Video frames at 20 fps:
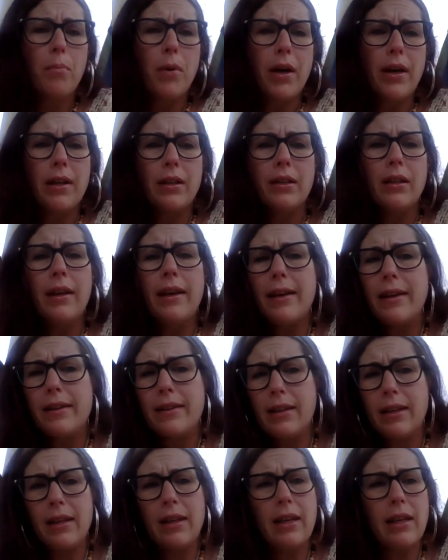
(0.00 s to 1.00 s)
but like
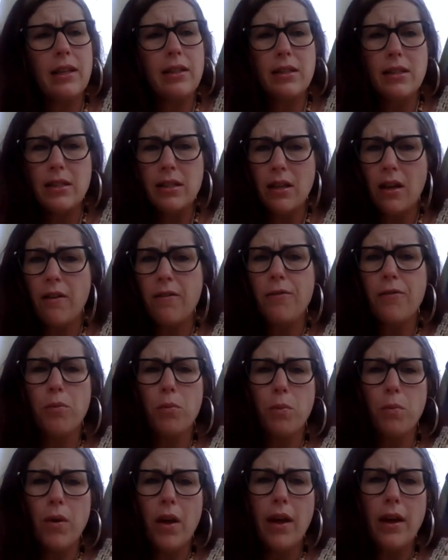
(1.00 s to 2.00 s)
the heat and stuff
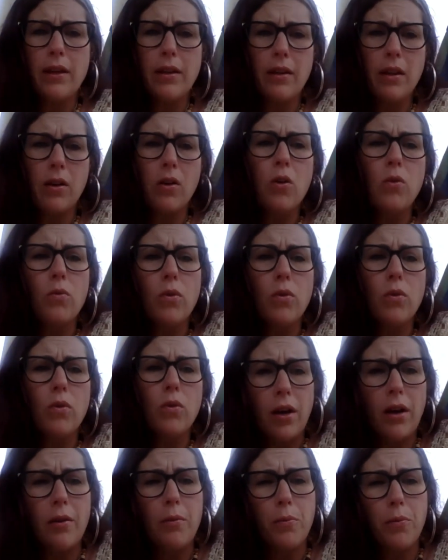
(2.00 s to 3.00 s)
and
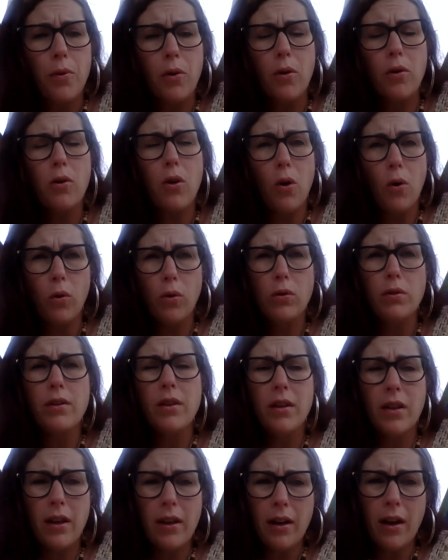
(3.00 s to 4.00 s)
the real
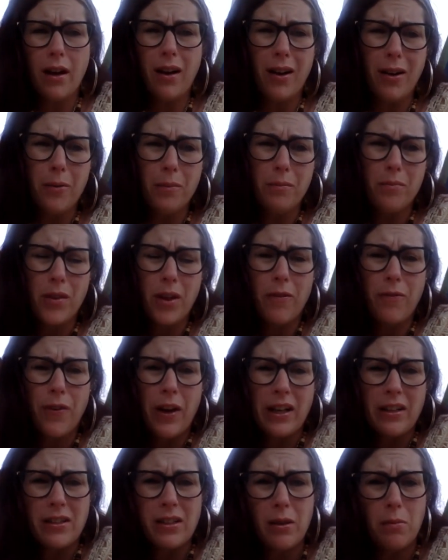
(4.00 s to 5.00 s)
cold
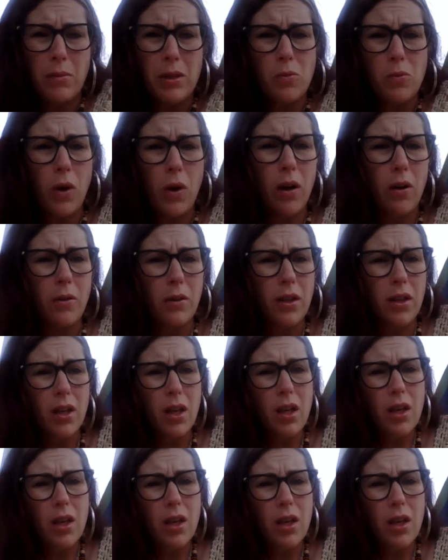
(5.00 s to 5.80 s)
affects him as well.